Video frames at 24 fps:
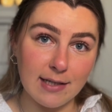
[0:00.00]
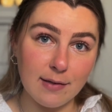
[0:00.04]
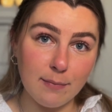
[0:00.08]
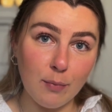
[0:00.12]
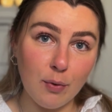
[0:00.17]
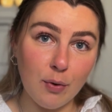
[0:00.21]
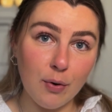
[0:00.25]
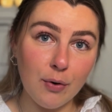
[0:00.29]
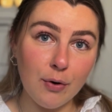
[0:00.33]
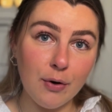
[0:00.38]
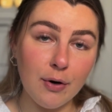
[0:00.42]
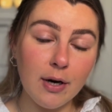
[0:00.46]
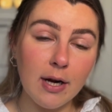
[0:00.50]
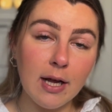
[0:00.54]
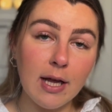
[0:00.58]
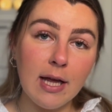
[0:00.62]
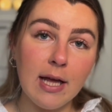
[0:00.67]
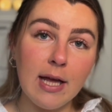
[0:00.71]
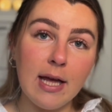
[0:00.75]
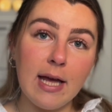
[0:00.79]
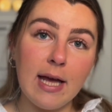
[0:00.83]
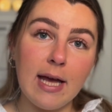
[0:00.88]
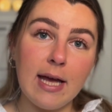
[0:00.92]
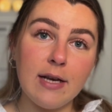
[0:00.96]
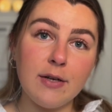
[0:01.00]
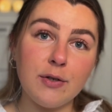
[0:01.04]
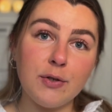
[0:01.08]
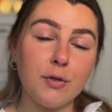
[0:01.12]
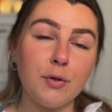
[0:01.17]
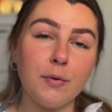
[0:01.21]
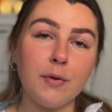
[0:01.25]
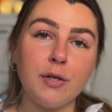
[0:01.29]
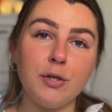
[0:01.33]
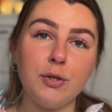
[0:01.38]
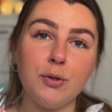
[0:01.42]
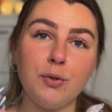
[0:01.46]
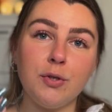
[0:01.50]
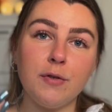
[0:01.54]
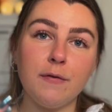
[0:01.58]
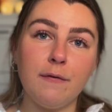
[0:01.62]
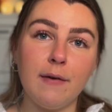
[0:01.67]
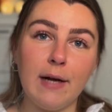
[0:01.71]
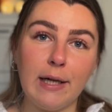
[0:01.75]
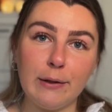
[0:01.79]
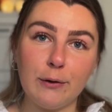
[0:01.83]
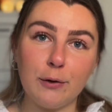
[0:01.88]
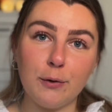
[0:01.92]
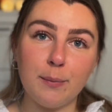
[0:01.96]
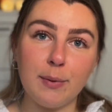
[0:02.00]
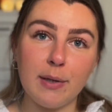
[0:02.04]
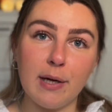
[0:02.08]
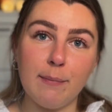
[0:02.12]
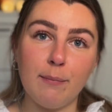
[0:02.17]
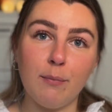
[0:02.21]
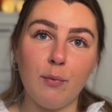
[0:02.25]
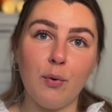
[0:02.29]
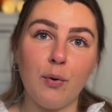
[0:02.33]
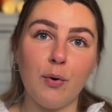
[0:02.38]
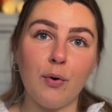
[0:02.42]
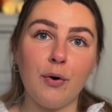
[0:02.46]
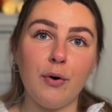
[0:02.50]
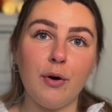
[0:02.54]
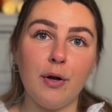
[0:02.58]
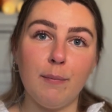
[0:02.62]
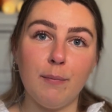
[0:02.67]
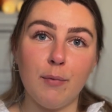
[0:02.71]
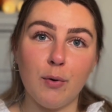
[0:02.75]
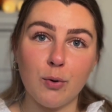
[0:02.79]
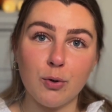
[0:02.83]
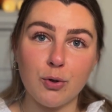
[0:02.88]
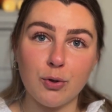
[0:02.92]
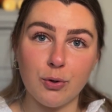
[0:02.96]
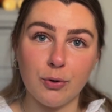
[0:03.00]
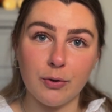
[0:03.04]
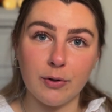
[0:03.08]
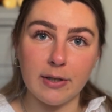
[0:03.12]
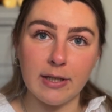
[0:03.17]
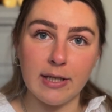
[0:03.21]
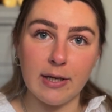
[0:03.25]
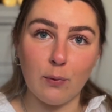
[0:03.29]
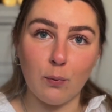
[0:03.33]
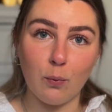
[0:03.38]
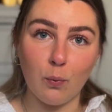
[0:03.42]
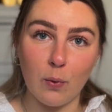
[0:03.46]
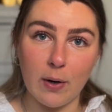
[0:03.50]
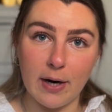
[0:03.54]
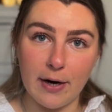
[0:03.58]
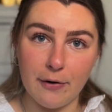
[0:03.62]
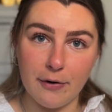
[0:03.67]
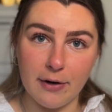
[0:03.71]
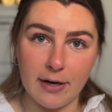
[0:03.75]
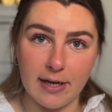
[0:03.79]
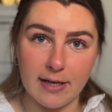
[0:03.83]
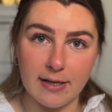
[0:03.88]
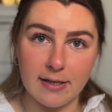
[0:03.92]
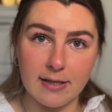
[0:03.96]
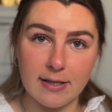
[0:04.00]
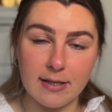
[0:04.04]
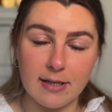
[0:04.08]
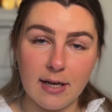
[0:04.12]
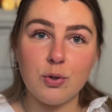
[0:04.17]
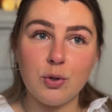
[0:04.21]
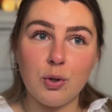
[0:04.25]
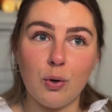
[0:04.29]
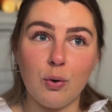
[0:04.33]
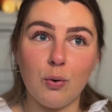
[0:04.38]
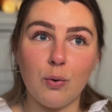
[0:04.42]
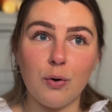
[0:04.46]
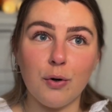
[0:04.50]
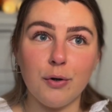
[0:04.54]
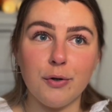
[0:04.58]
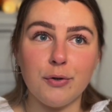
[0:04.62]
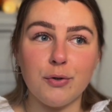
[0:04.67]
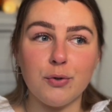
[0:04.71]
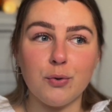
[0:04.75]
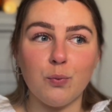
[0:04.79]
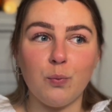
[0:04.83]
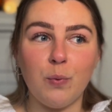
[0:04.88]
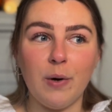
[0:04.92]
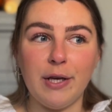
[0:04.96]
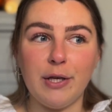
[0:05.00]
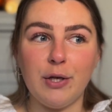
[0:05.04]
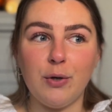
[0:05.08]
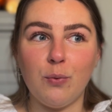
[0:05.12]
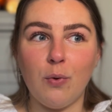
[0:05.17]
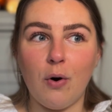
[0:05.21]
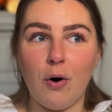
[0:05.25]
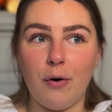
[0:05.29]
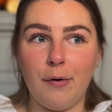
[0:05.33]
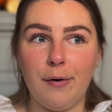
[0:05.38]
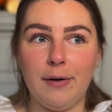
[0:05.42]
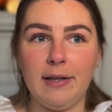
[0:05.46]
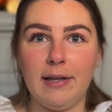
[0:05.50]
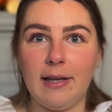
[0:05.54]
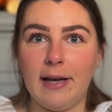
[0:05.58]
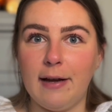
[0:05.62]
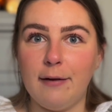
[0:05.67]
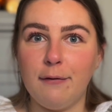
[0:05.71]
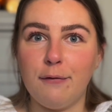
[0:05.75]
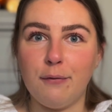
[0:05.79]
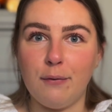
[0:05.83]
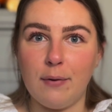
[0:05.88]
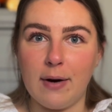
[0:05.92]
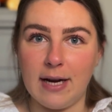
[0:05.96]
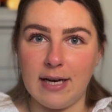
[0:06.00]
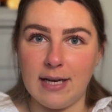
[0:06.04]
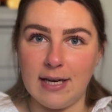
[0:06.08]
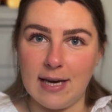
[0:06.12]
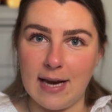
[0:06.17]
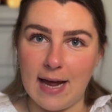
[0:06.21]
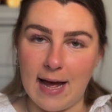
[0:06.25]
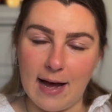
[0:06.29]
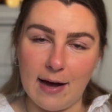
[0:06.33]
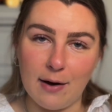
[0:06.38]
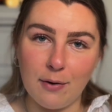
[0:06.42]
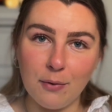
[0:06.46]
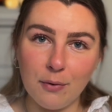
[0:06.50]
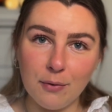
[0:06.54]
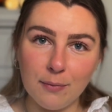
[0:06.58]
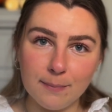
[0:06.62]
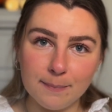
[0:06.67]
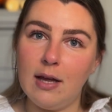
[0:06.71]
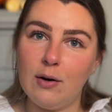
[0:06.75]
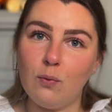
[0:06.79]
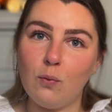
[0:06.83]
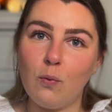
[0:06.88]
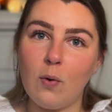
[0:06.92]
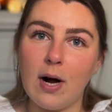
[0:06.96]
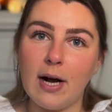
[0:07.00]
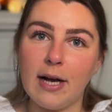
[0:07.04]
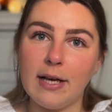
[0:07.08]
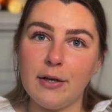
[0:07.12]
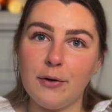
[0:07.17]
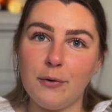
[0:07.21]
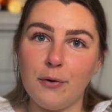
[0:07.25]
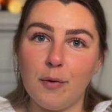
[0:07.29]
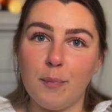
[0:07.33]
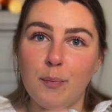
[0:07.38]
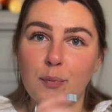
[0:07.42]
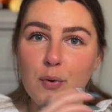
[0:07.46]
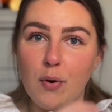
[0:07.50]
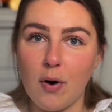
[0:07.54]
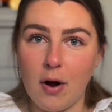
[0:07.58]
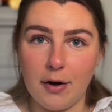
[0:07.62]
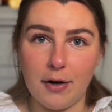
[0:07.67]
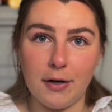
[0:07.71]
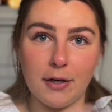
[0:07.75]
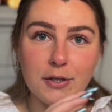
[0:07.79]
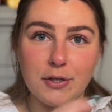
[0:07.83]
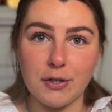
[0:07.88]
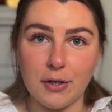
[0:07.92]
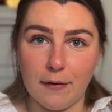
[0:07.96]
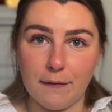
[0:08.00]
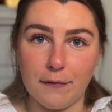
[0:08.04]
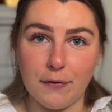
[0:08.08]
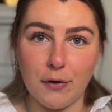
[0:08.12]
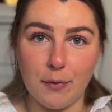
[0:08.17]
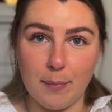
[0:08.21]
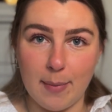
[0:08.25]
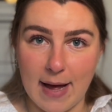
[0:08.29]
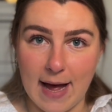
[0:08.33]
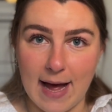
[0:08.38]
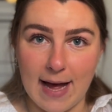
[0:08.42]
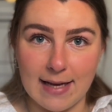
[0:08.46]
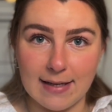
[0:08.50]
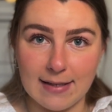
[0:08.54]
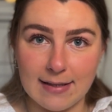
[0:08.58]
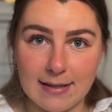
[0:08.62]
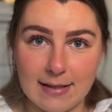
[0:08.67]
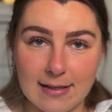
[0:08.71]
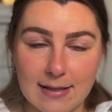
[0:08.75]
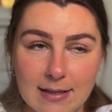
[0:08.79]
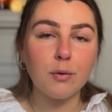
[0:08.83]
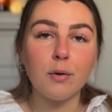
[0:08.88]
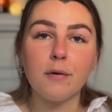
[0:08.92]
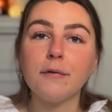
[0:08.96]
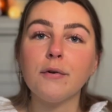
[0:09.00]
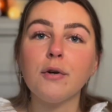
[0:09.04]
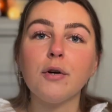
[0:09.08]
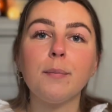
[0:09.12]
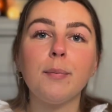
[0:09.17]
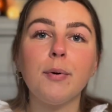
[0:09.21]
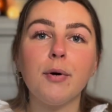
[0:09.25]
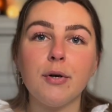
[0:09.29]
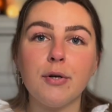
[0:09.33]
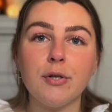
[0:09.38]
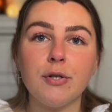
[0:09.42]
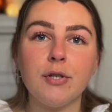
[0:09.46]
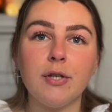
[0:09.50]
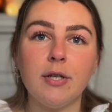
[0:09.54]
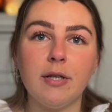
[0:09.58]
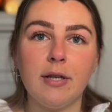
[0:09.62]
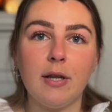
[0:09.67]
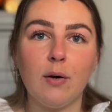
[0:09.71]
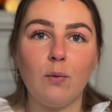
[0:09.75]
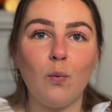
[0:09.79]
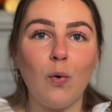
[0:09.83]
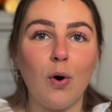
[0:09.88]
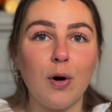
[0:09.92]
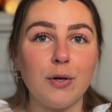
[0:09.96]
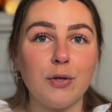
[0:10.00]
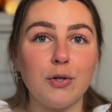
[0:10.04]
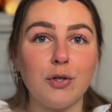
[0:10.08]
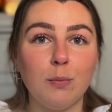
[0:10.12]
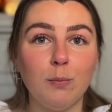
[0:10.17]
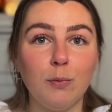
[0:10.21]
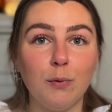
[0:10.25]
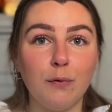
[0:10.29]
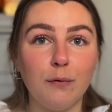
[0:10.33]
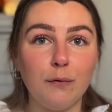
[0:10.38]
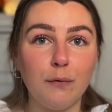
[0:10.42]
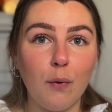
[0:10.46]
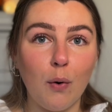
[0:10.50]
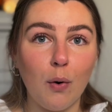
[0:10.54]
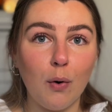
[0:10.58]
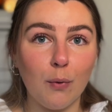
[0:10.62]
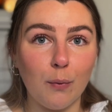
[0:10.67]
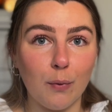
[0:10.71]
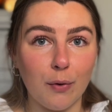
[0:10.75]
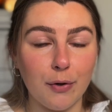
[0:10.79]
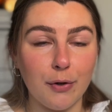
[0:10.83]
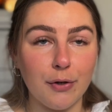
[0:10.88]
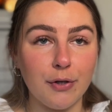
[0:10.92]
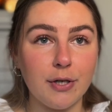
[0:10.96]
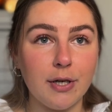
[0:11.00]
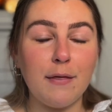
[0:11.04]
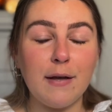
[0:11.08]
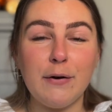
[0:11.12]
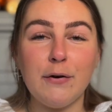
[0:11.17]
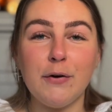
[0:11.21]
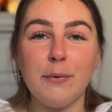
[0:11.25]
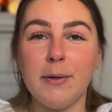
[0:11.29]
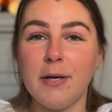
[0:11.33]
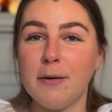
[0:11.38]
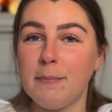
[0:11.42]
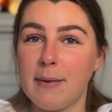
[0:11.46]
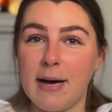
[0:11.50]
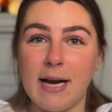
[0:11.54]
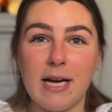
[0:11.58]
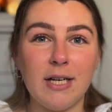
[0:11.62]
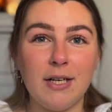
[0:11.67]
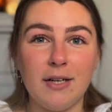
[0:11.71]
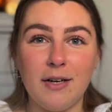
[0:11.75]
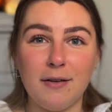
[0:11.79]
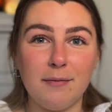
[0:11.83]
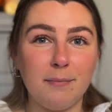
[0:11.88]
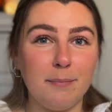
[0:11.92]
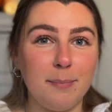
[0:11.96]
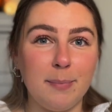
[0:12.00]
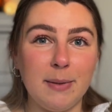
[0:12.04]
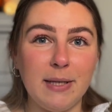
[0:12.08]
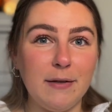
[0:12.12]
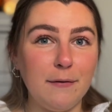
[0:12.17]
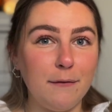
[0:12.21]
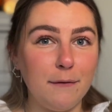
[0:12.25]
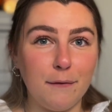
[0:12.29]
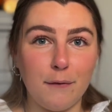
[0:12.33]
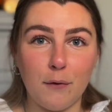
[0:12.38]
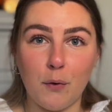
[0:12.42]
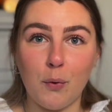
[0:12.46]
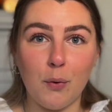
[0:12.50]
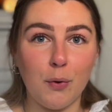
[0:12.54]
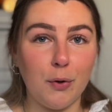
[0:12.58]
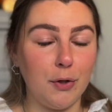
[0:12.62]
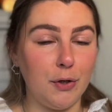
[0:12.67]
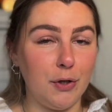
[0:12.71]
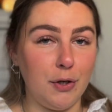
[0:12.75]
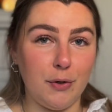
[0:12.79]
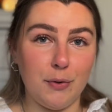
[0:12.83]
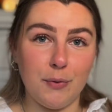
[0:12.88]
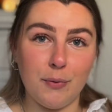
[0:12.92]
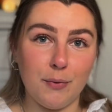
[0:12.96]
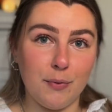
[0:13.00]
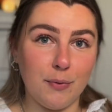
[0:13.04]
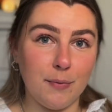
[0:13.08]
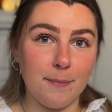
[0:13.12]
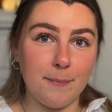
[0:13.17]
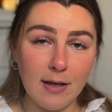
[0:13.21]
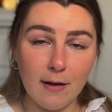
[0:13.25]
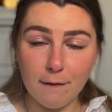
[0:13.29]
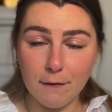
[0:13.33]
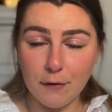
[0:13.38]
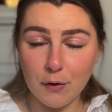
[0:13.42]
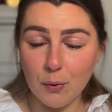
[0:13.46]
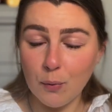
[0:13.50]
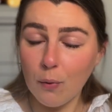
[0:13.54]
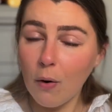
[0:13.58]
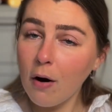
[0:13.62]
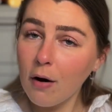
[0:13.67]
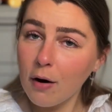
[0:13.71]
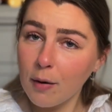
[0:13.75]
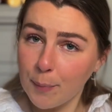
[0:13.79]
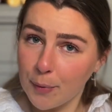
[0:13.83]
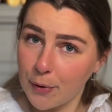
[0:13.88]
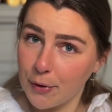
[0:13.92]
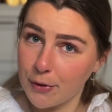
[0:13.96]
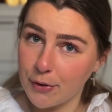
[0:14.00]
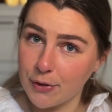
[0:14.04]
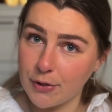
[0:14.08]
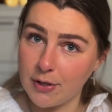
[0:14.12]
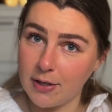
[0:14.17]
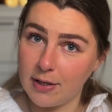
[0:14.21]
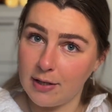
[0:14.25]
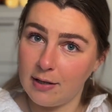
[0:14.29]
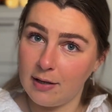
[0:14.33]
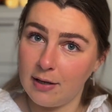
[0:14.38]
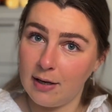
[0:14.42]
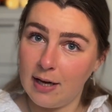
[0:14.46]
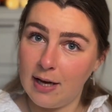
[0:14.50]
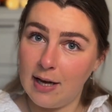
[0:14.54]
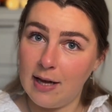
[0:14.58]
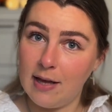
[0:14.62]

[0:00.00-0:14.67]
it more, and so that you develop a more emotionally awareness towards where you are in life right now and why you're a product of your past. So if you're a person that wants to move forward, therapy might not be for you. If you are a person